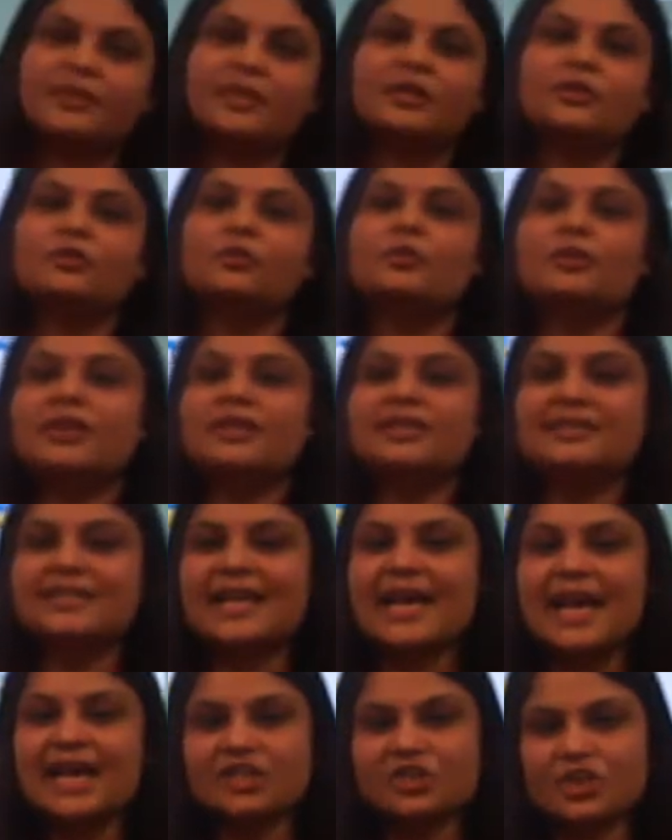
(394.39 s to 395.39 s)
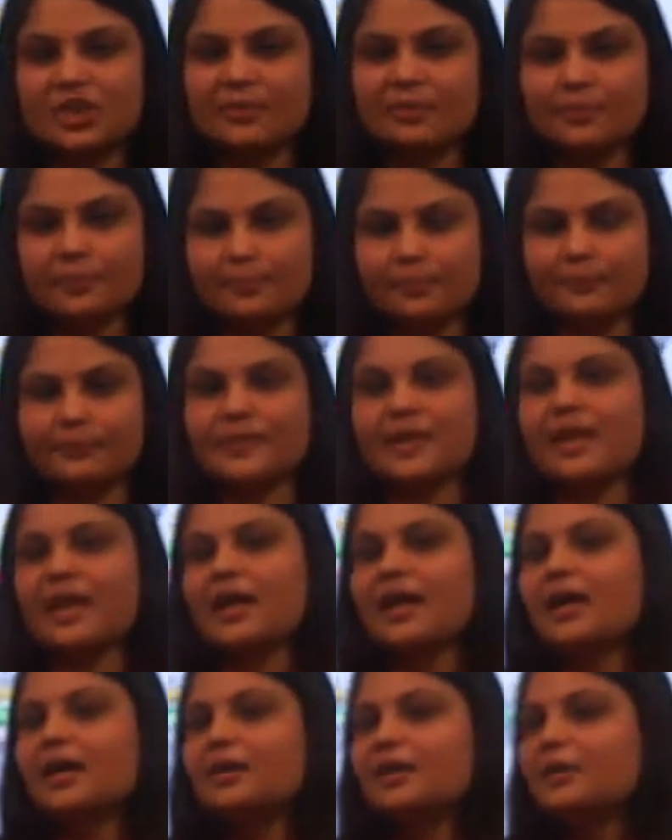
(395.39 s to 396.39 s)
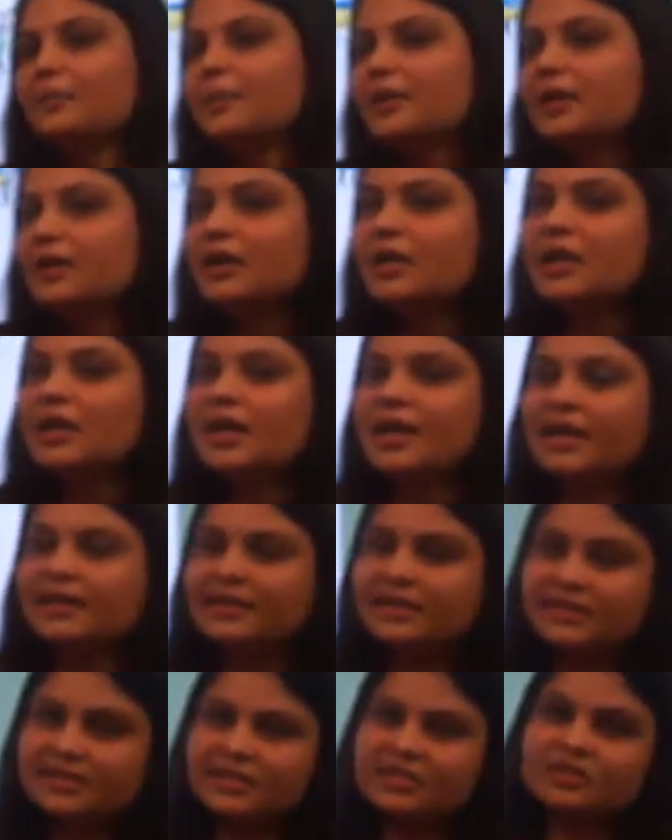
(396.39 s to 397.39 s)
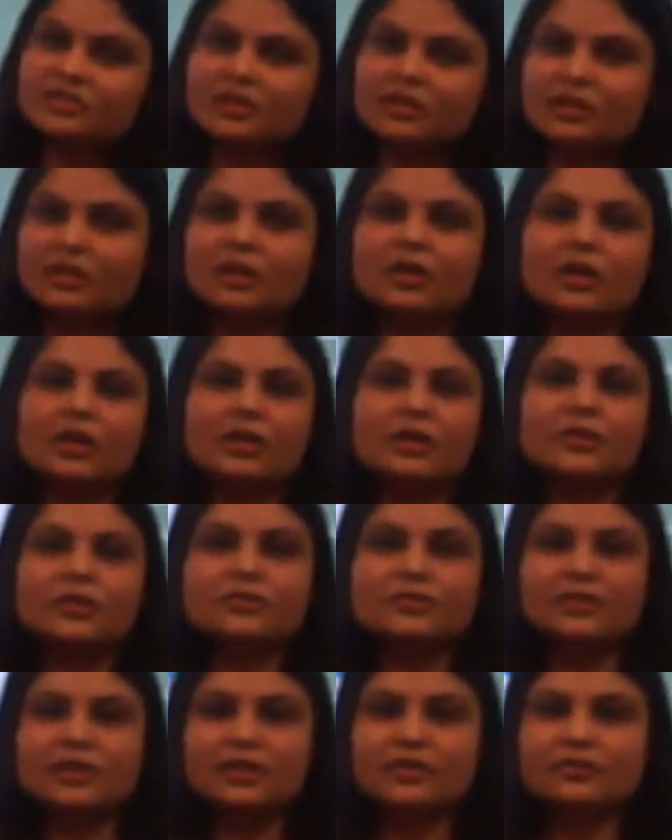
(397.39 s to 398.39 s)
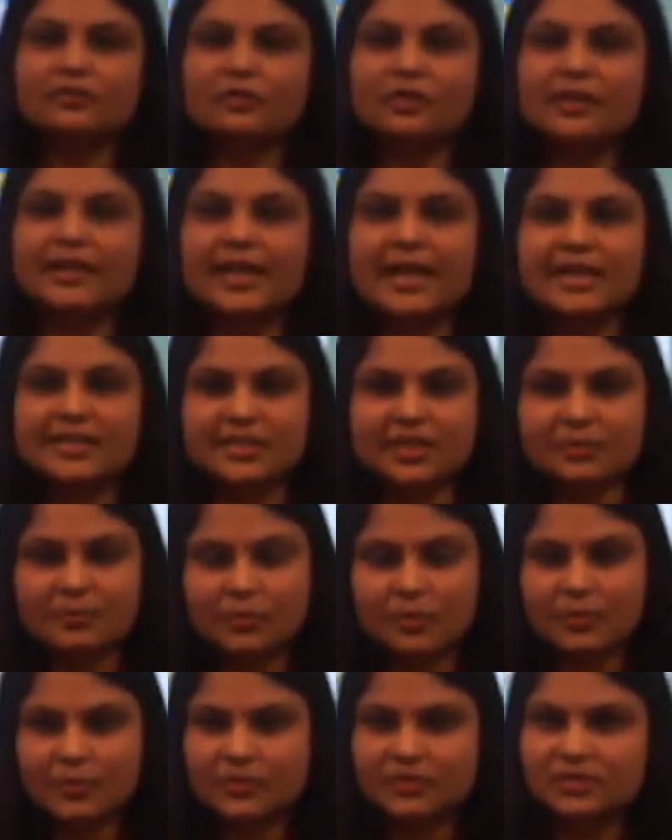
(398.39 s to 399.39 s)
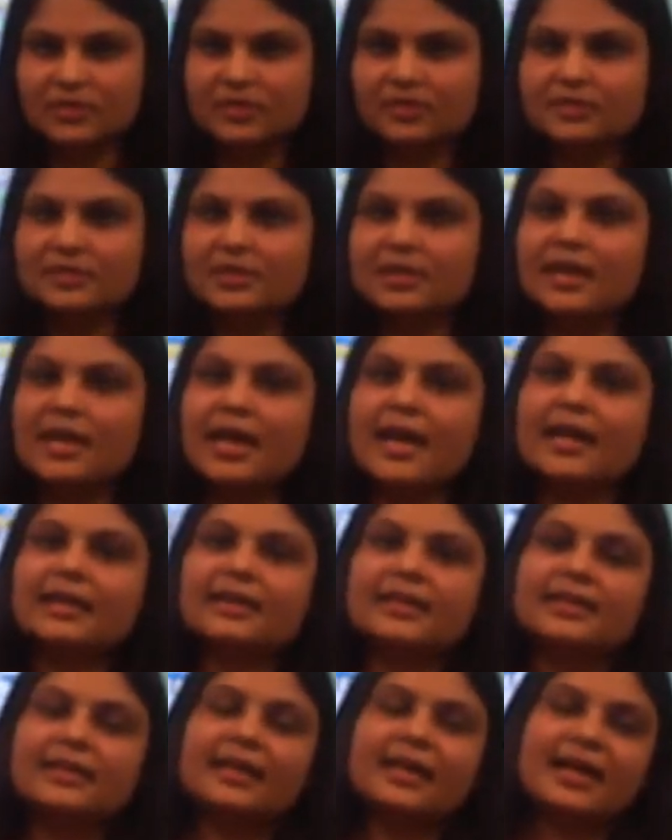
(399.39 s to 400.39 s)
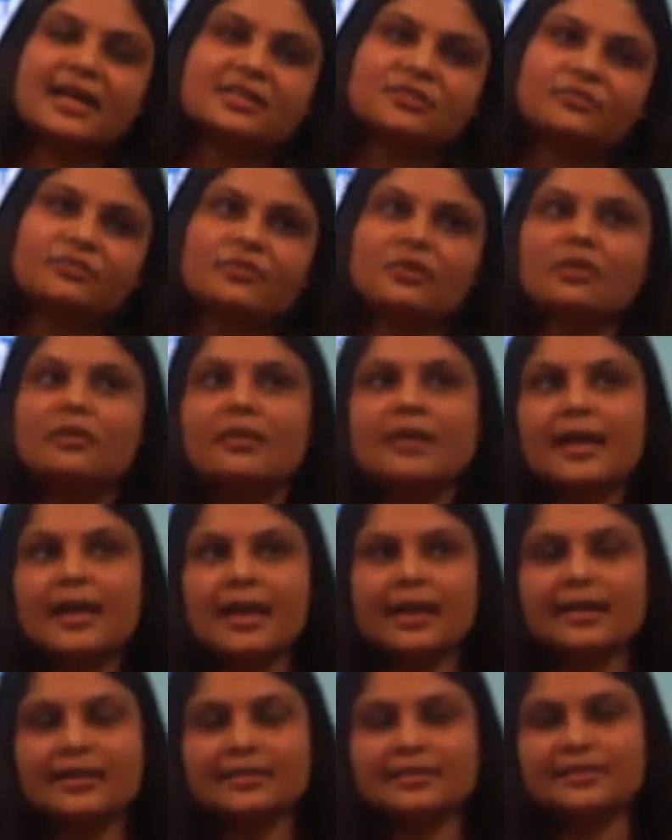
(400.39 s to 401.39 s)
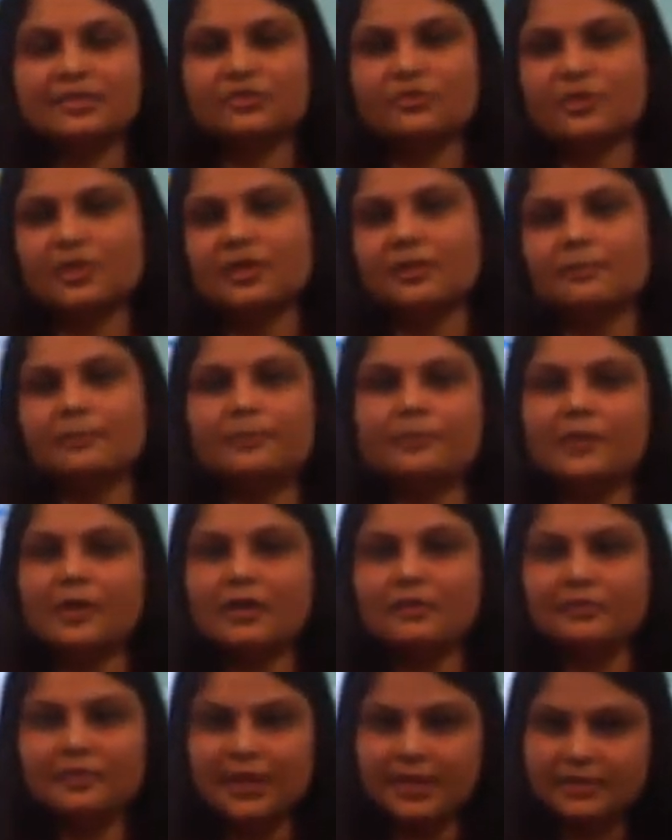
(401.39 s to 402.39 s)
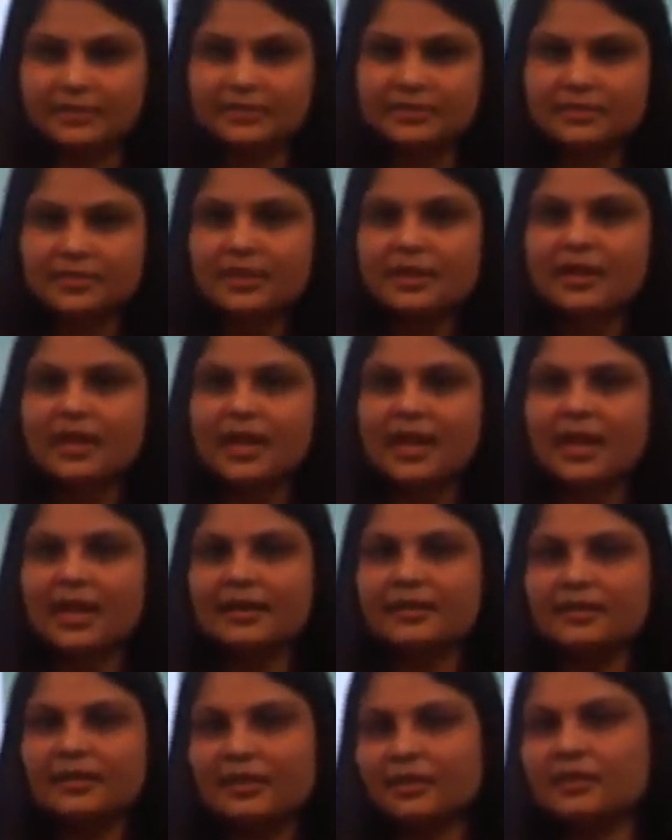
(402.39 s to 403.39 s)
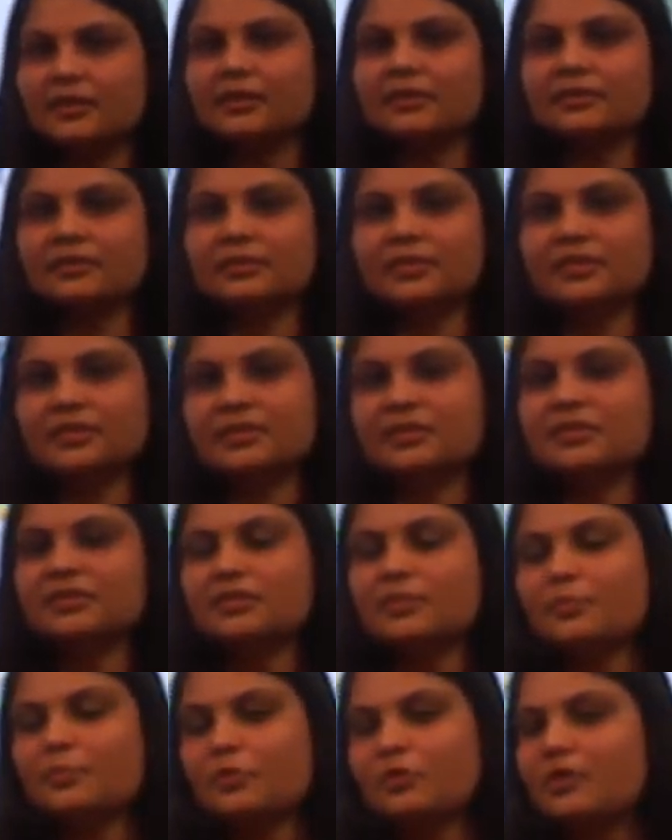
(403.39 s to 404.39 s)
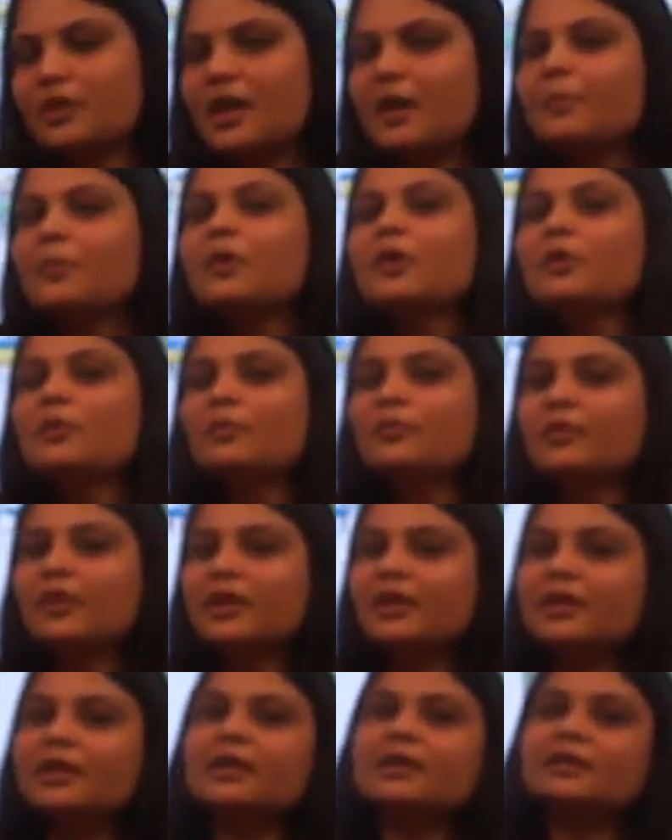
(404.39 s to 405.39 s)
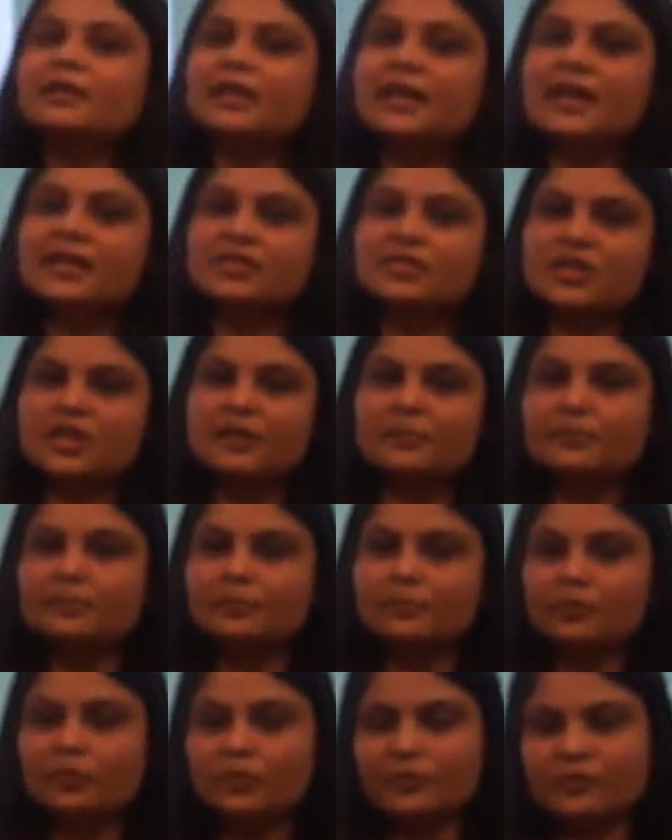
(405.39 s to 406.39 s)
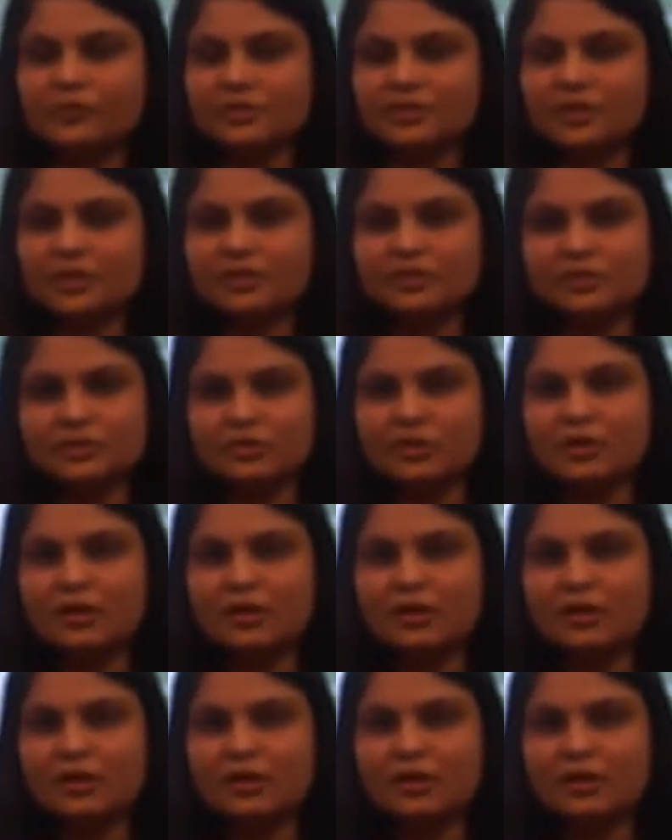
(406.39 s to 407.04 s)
they do is HR Academy, and this is usually for the HR professionals, and it lasts for at least 3 days. And this is the program where the HR professionals